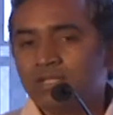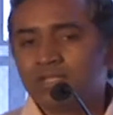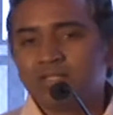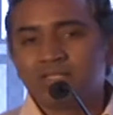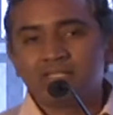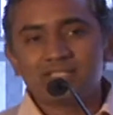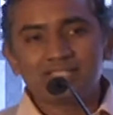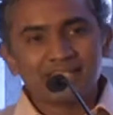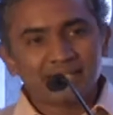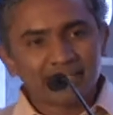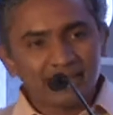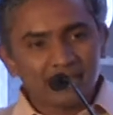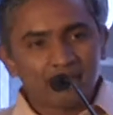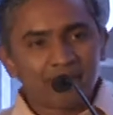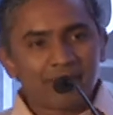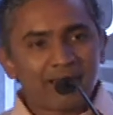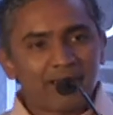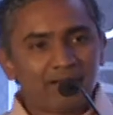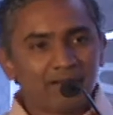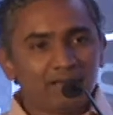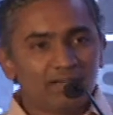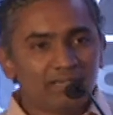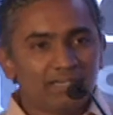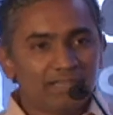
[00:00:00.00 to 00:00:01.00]
The second
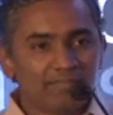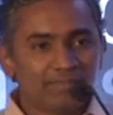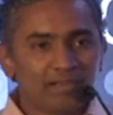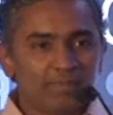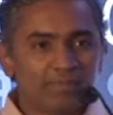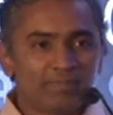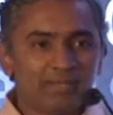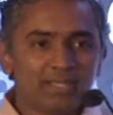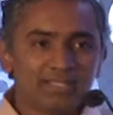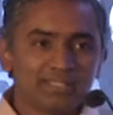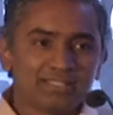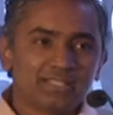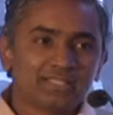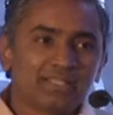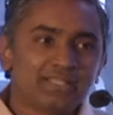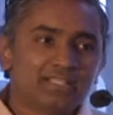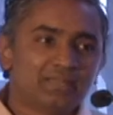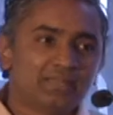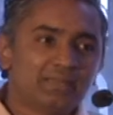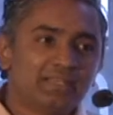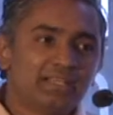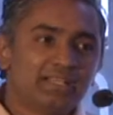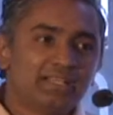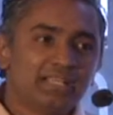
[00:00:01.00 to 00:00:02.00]
parallel development is that
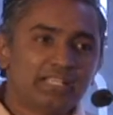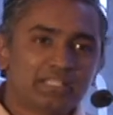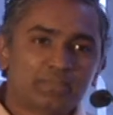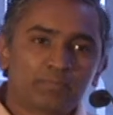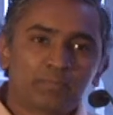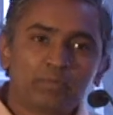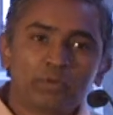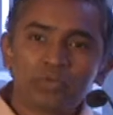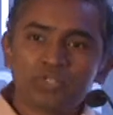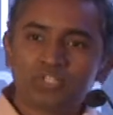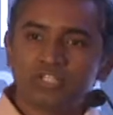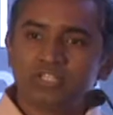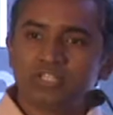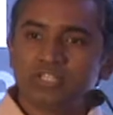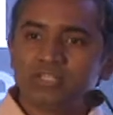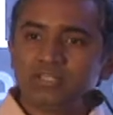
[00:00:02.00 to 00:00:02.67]
there's been an explosion